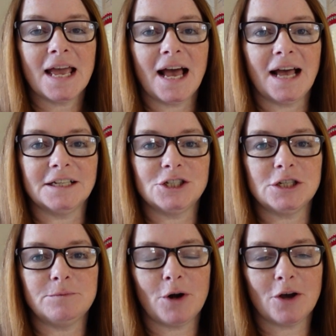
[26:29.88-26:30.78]
and
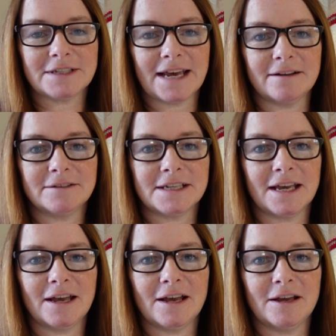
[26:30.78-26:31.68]
she'd brought out
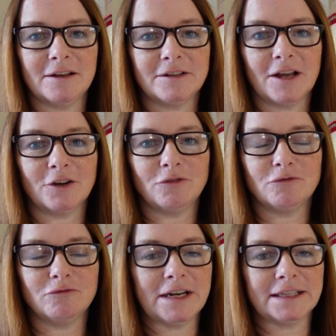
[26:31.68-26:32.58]
a
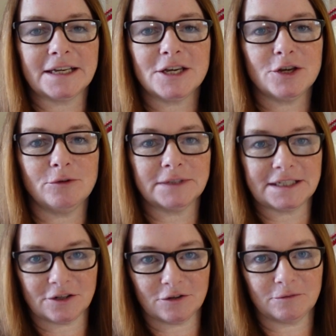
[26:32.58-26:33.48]
really cute
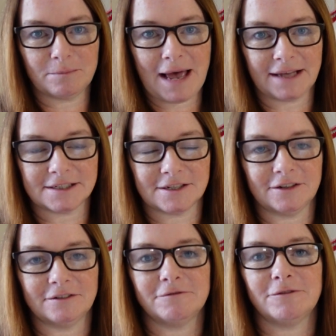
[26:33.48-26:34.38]
little
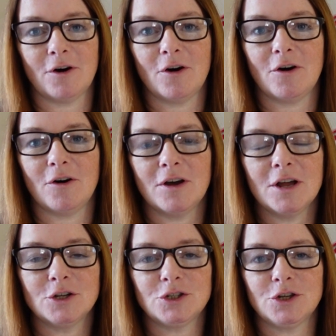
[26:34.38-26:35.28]
pattern for
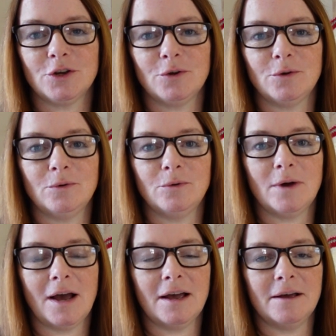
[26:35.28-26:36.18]

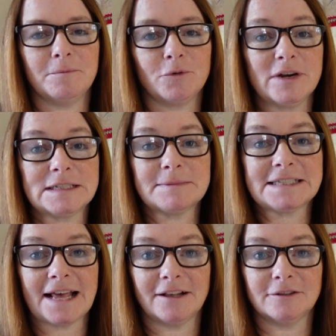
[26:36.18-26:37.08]
two
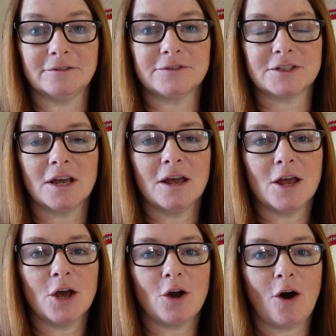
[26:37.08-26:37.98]
Christmas elves
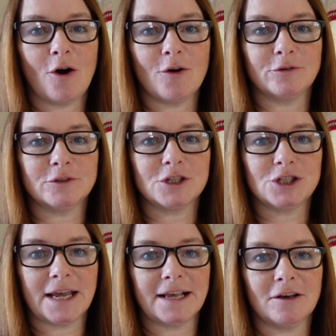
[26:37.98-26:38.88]
called
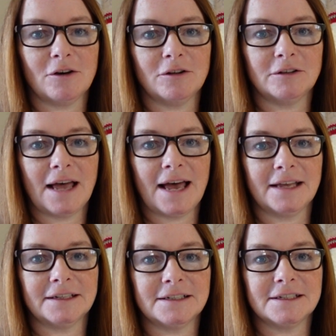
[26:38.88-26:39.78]
Jingle
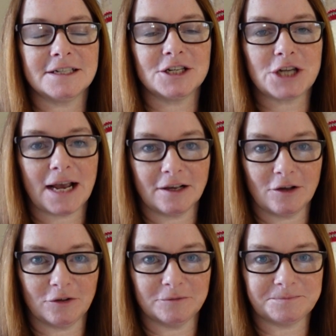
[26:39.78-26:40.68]
and
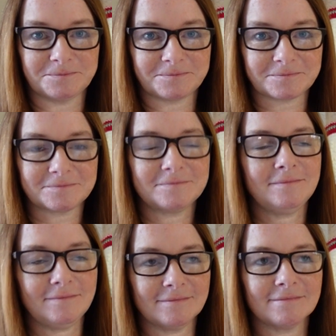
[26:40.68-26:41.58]
Jangle.
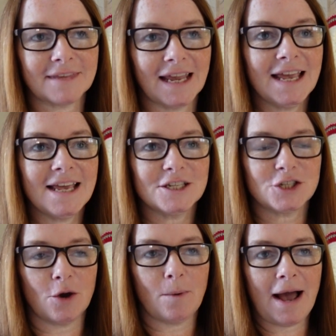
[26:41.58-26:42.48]

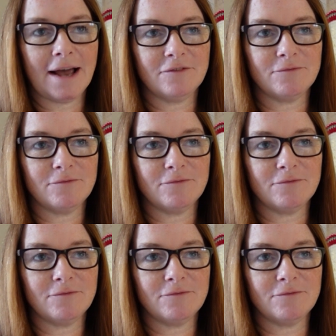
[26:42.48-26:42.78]
So I